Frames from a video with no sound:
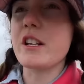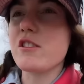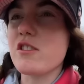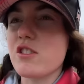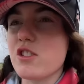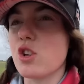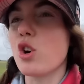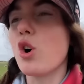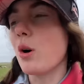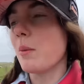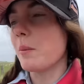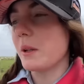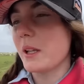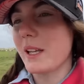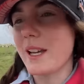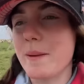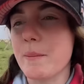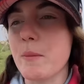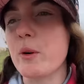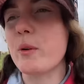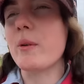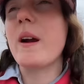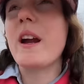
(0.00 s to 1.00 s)
is normally a
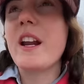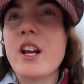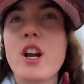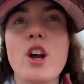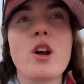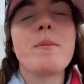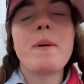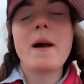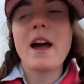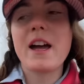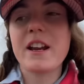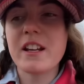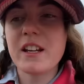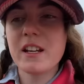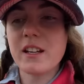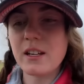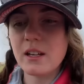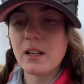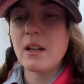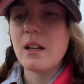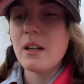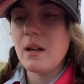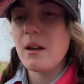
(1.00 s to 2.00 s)
merino
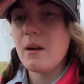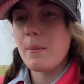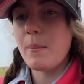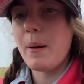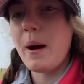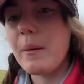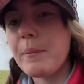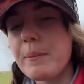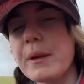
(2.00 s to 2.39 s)
paddock, but